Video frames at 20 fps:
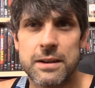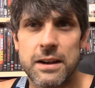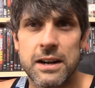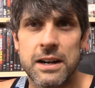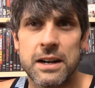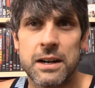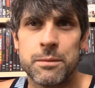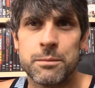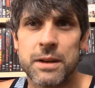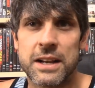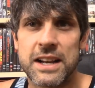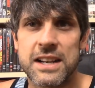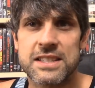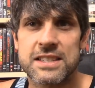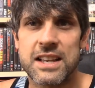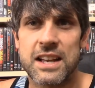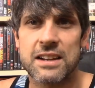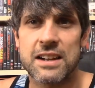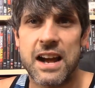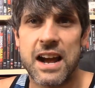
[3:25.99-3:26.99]
Um, like I
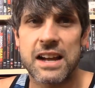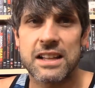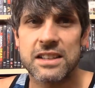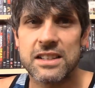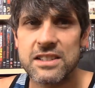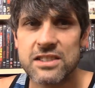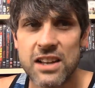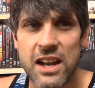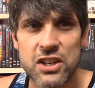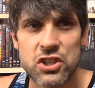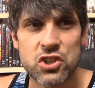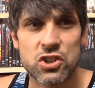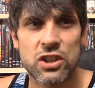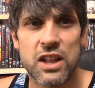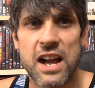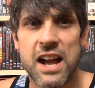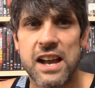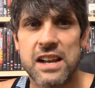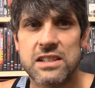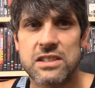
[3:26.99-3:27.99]
said, highly
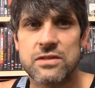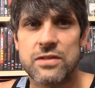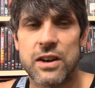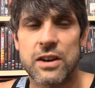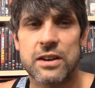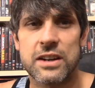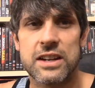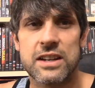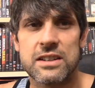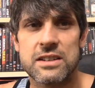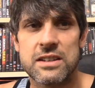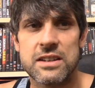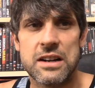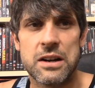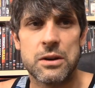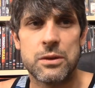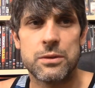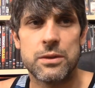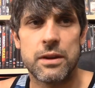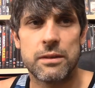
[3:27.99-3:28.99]
sexualized, very you
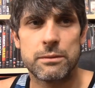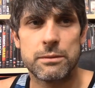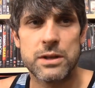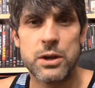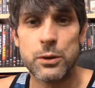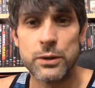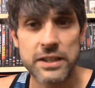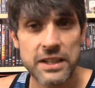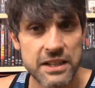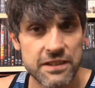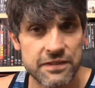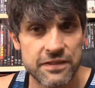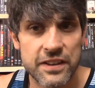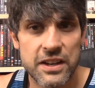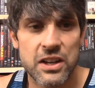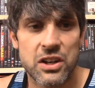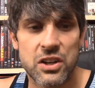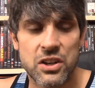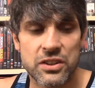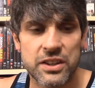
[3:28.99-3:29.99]
know nudity
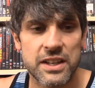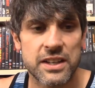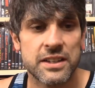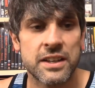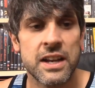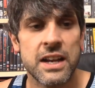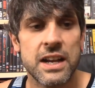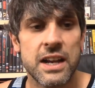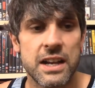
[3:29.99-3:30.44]
filled, and